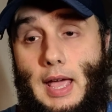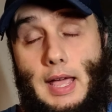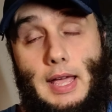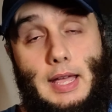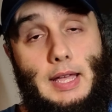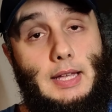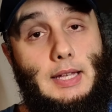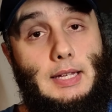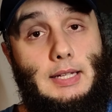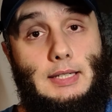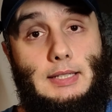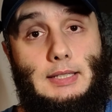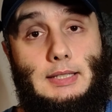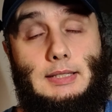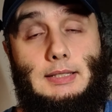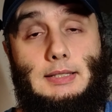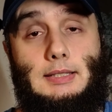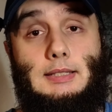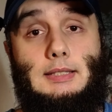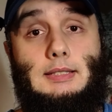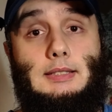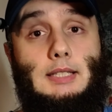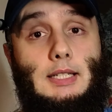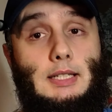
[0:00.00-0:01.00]

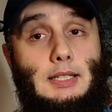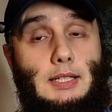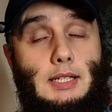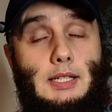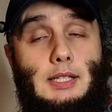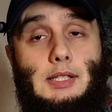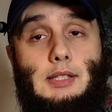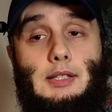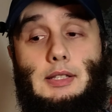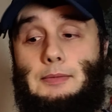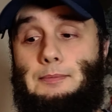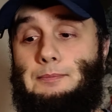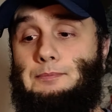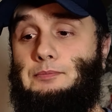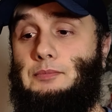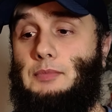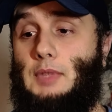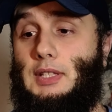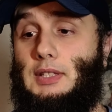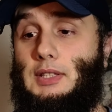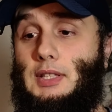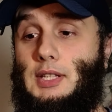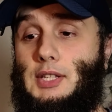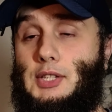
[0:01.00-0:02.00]
And
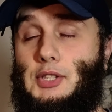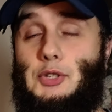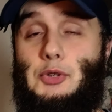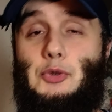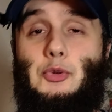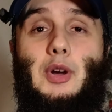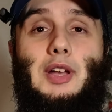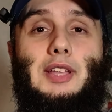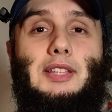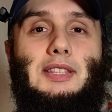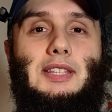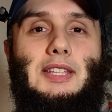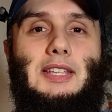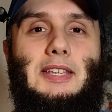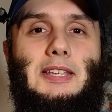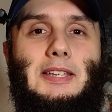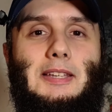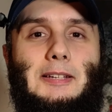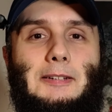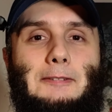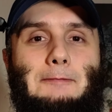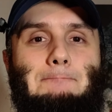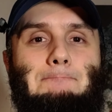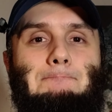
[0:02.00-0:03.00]
it is quite
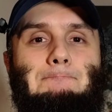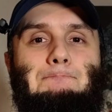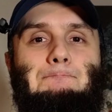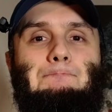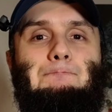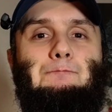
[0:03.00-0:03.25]
the